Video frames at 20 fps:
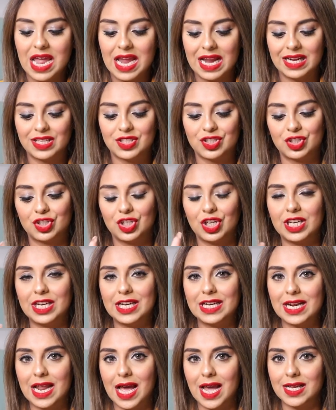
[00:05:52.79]
It's
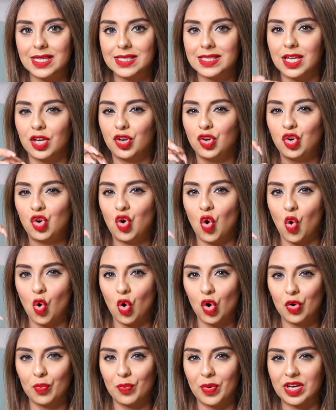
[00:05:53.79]
really nice and
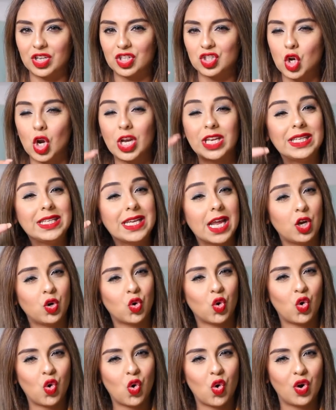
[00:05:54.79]
gold, but it's not
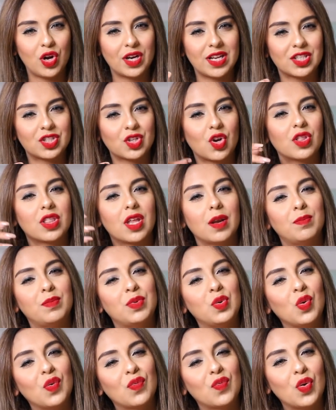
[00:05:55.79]
yellow gold. It's got that
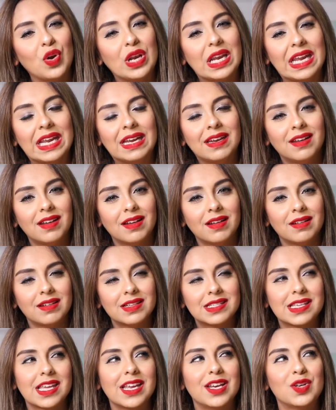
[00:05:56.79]
beautiful Indian
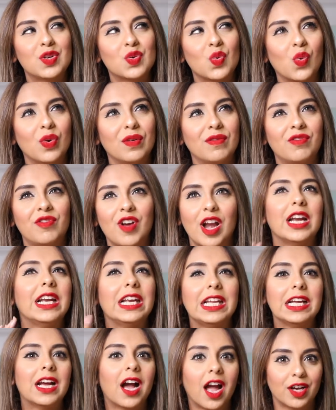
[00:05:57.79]
skin tone
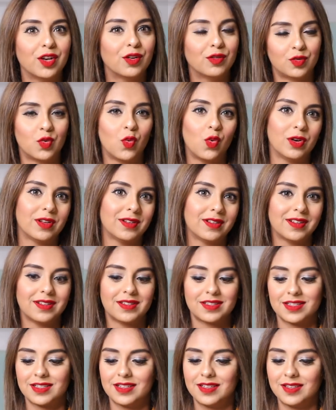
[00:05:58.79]
friendly kind of gold in it.